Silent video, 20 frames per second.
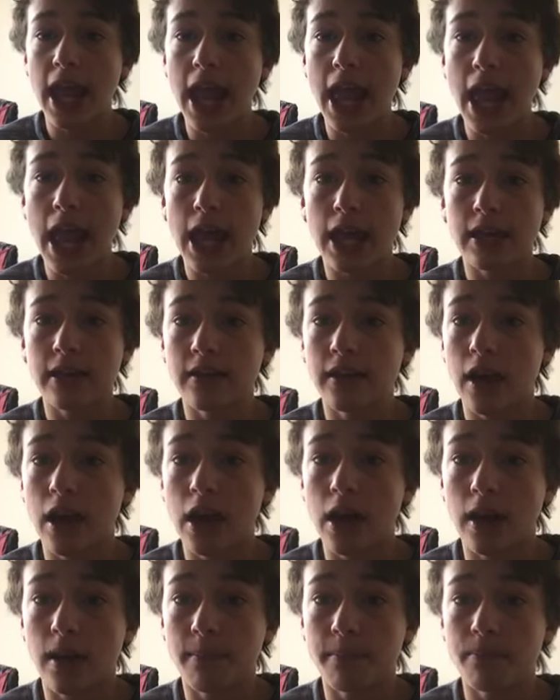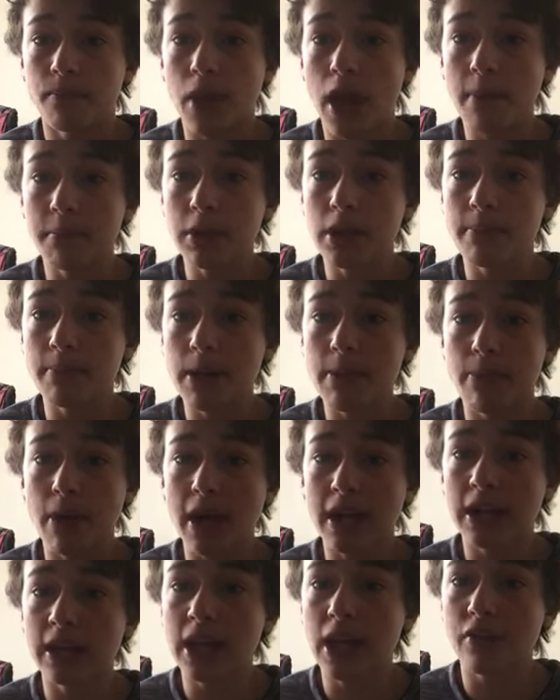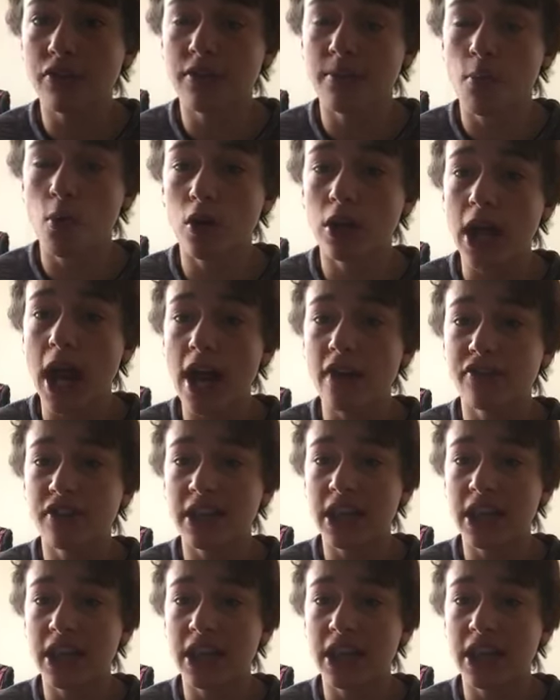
And I'm going to be breaking down some more guys.